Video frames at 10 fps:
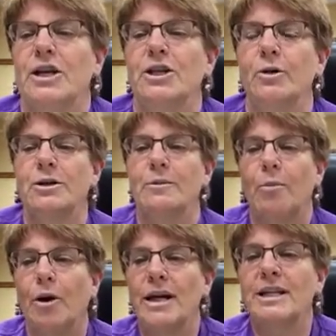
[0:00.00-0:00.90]
So it's
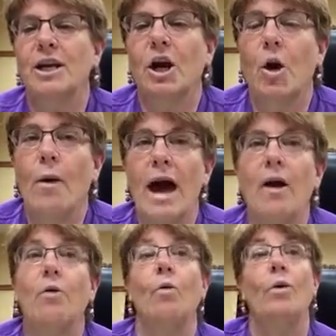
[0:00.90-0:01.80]
important to go
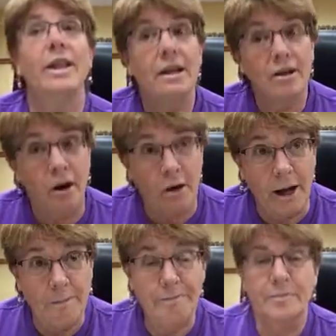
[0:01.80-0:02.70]
out with a
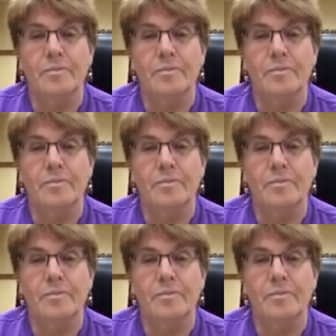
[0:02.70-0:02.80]
grown-up